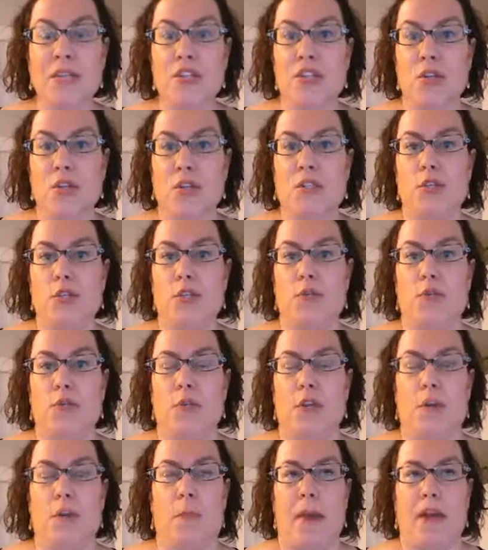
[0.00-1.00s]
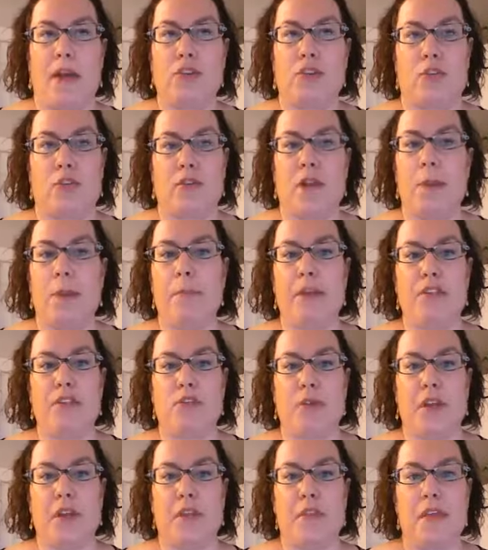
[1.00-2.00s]
is not to, bash other
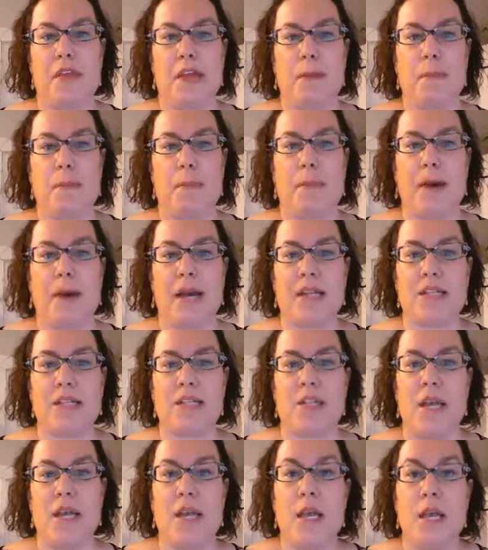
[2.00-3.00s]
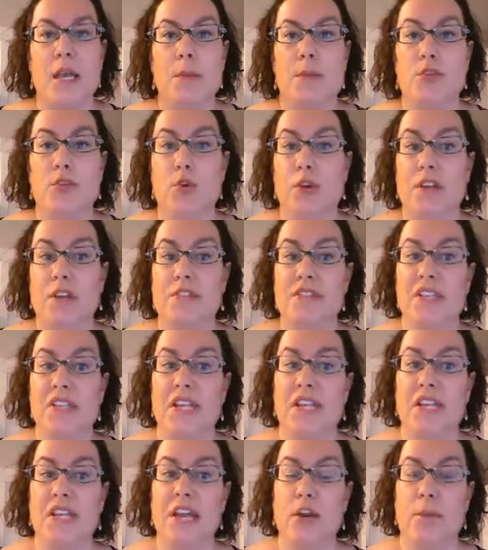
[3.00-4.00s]
companies or anything, but majority of
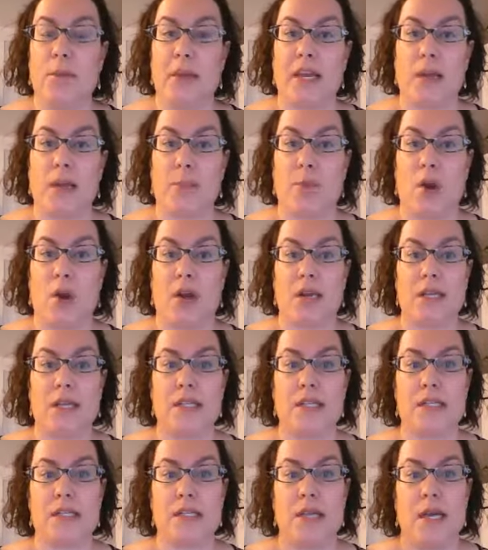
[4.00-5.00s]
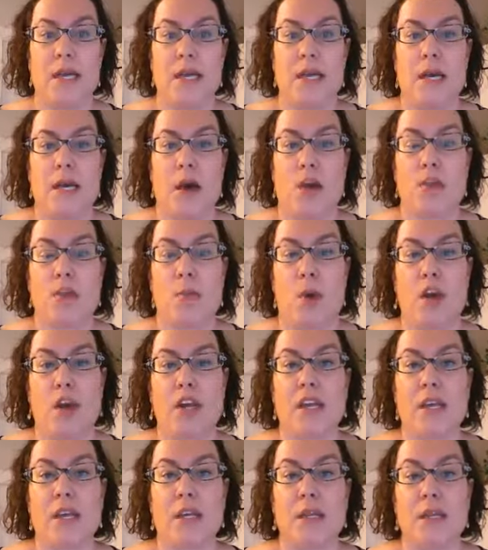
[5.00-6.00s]
skincare makeup products on the
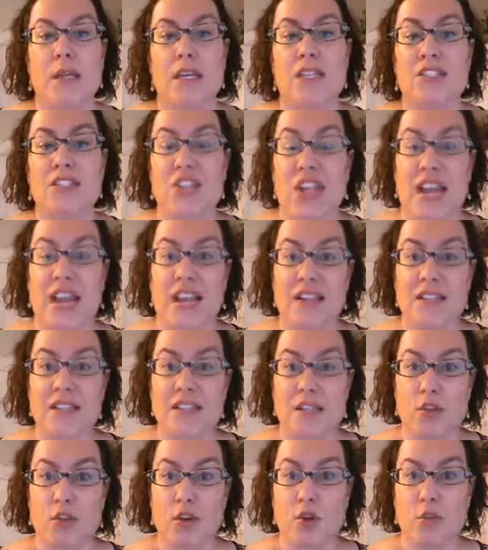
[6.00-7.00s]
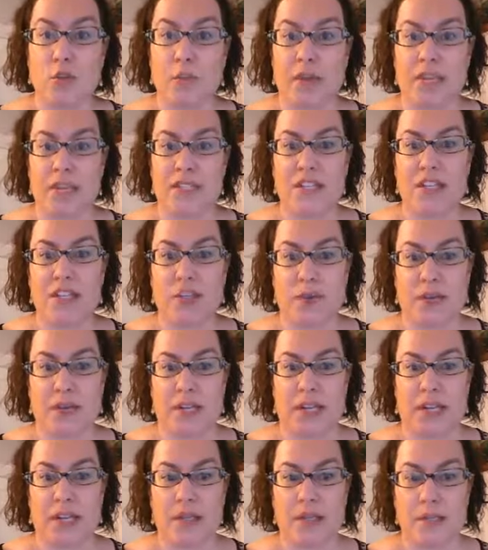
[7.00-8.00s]
market contain silicone-based
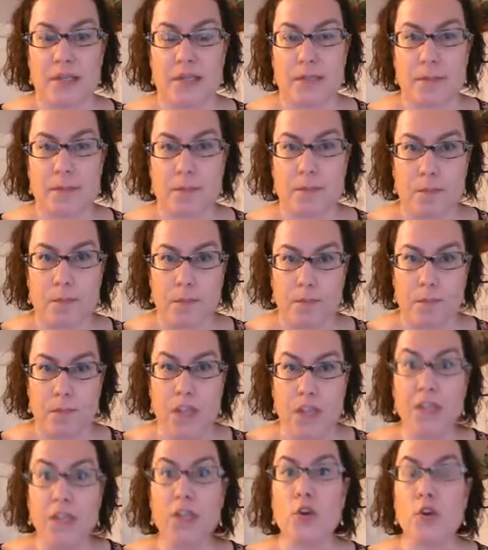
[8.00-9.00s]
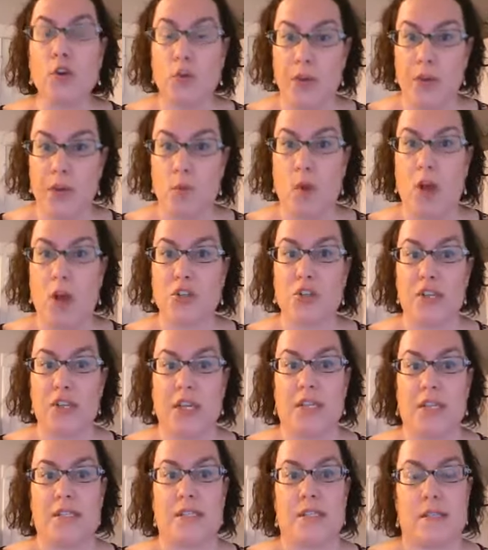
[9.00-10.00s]
ingredients.
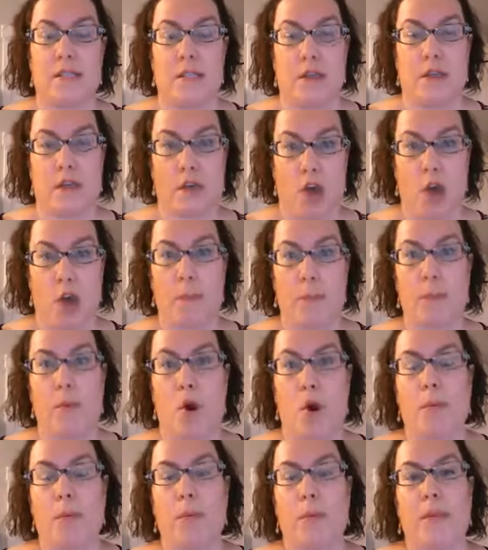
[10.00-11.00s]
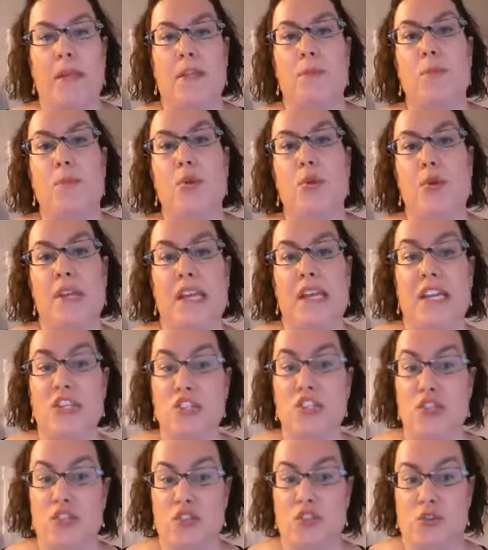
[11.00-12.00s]
Greenwashing is a common problem in the beauty
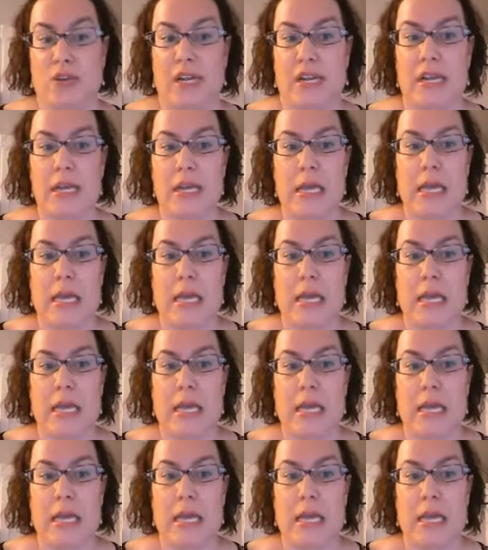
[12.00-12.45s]
industry.